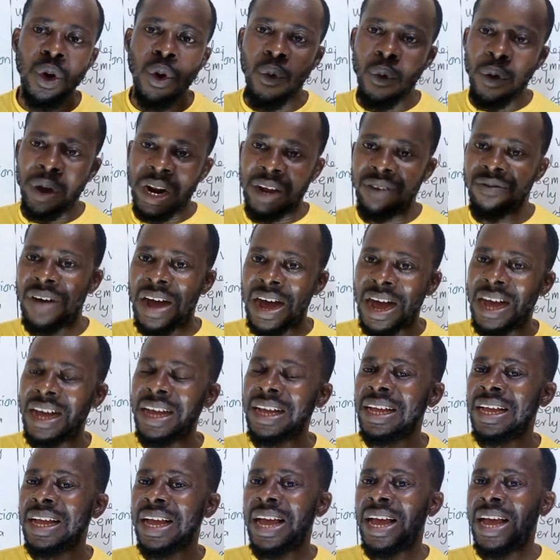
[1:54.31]

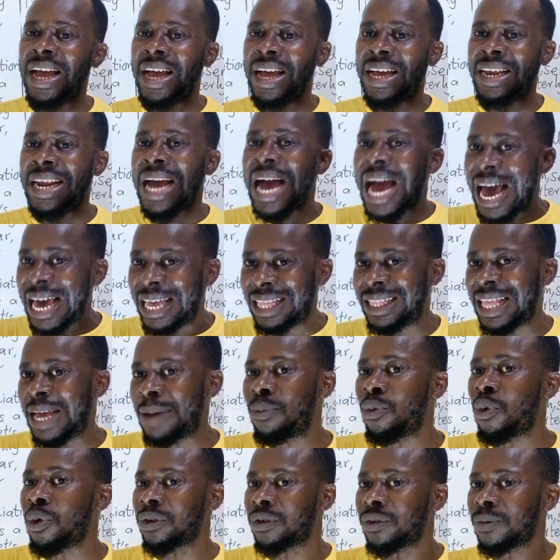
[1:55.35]
whatever the
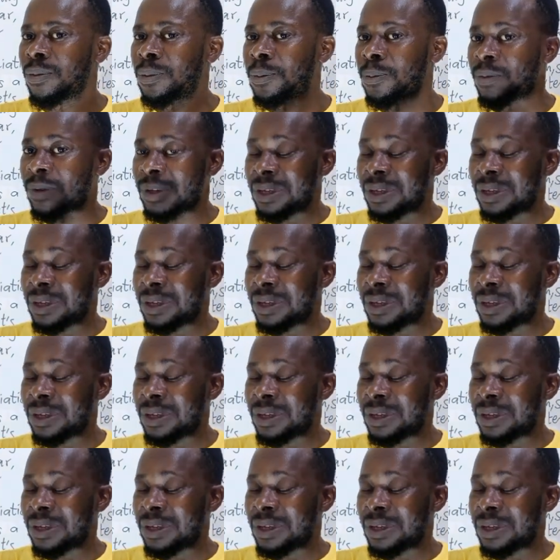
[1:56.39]
item was.